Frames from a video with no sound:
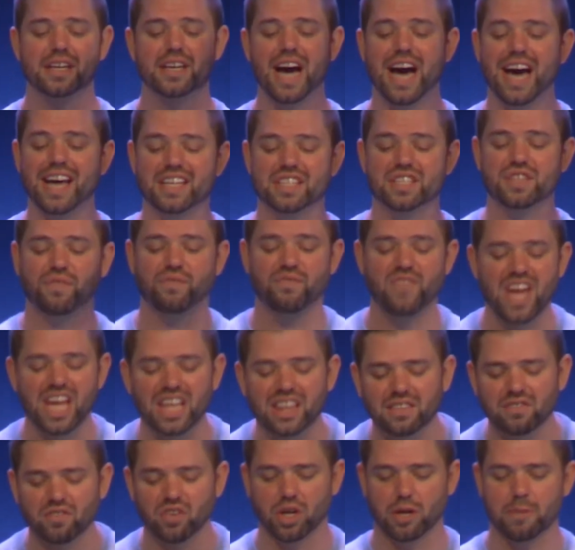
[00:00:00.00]
God is
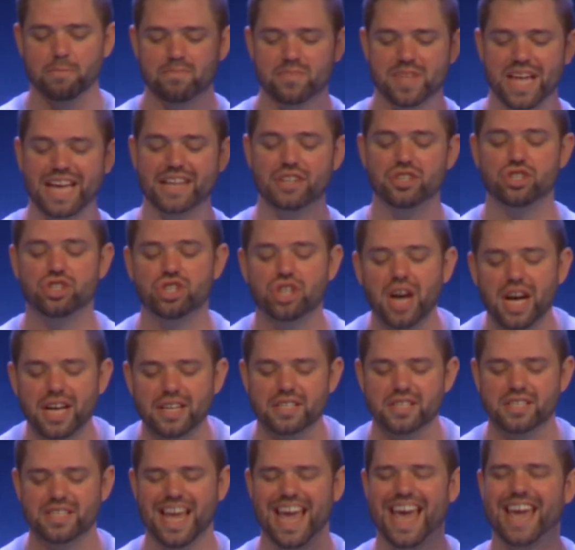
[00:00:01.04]
faithful and
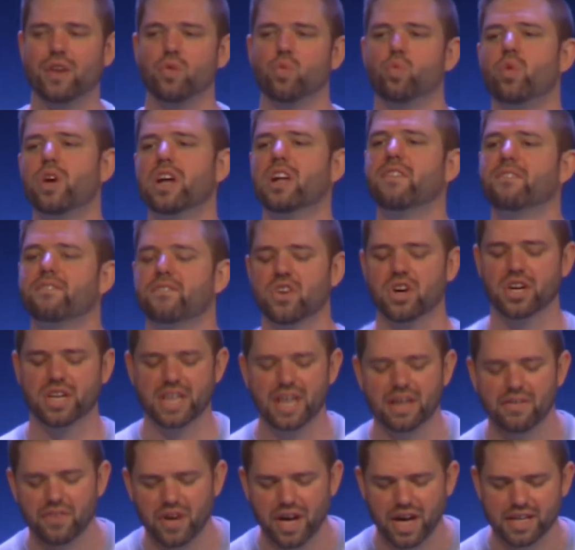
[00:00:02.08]
just and will
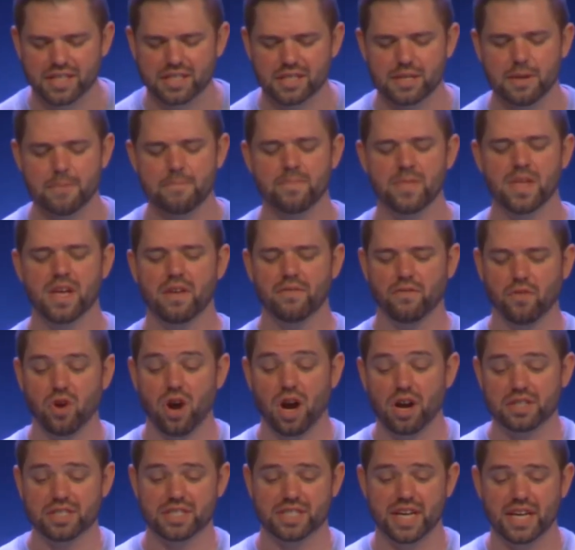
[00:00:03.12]
forgive us
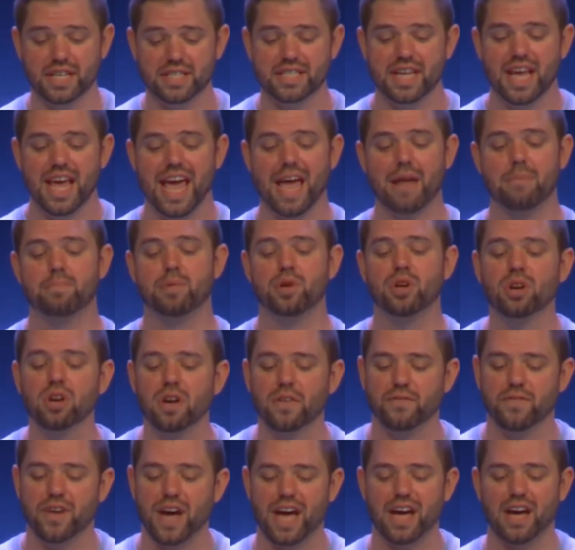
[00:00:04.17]
for our sins and
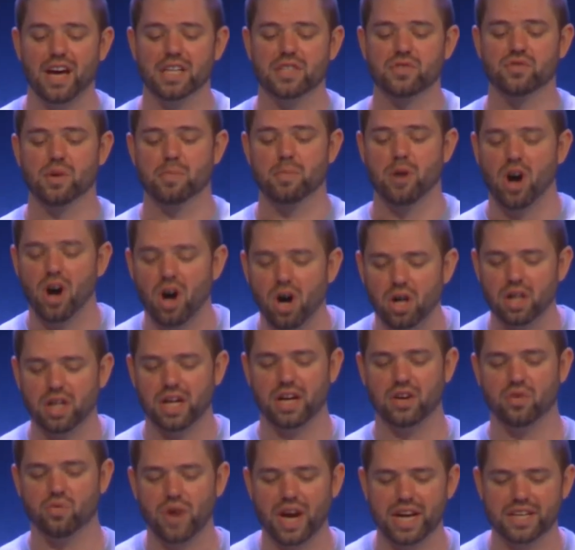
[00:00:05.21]
purify us from
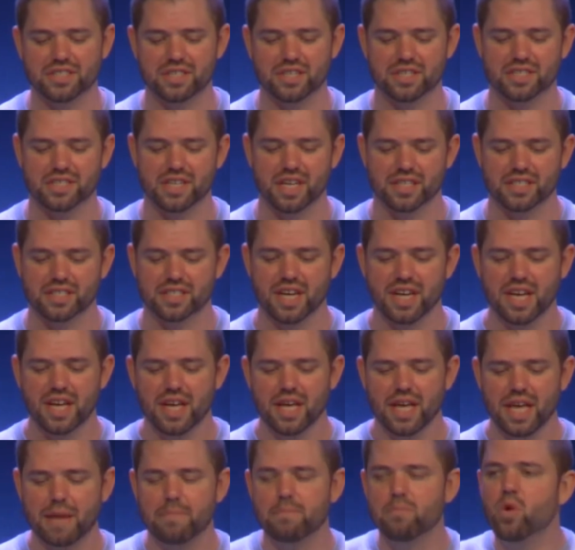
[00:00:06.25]
all unrighteousness.
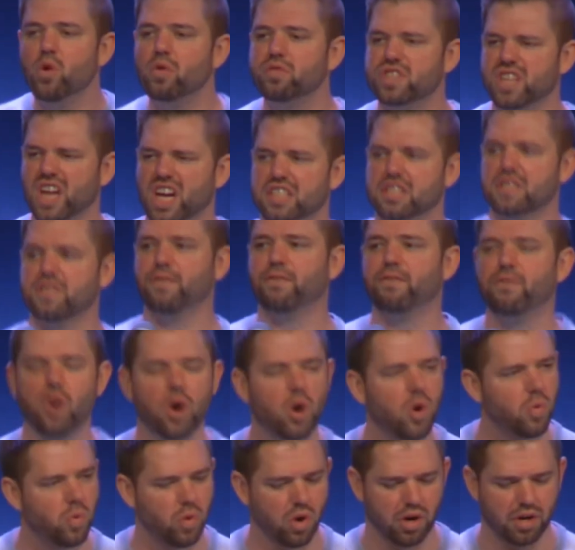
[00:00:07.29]
It moves us
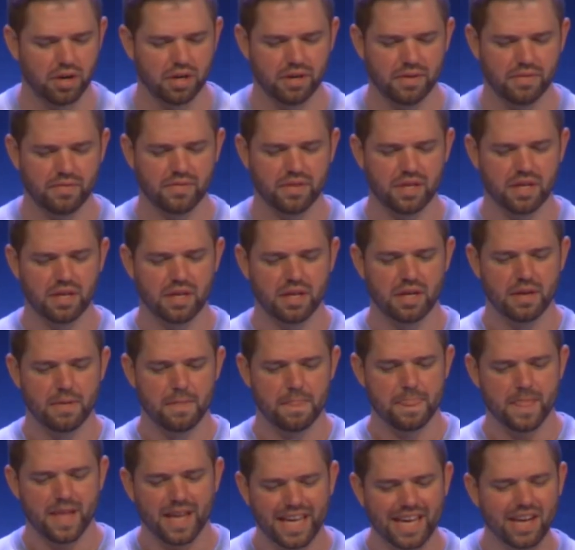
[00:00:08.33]
forward.
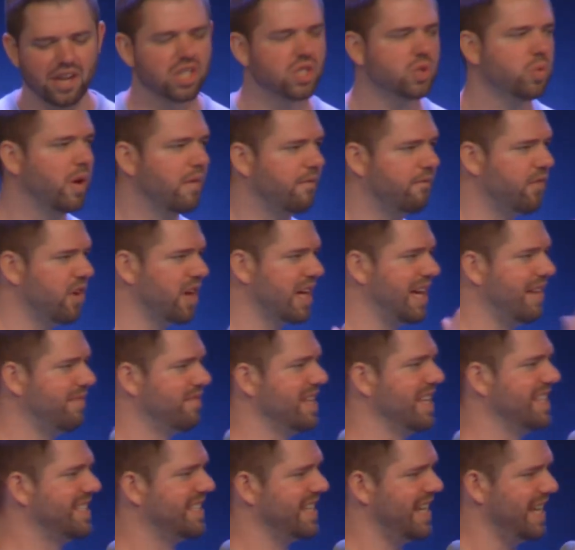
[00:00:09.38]
Here's what
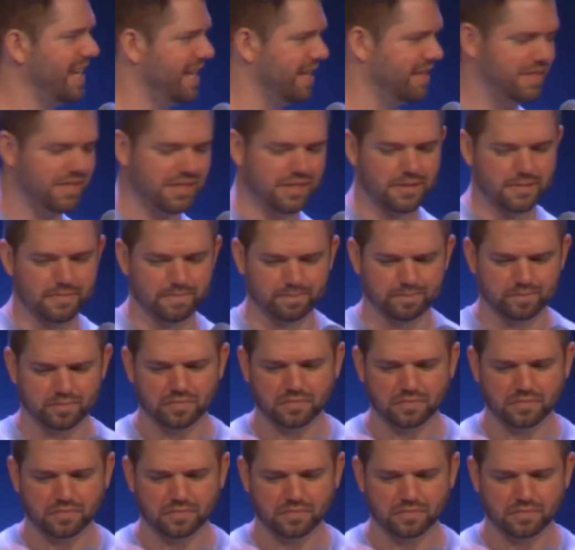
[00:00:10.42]
forgiveness is.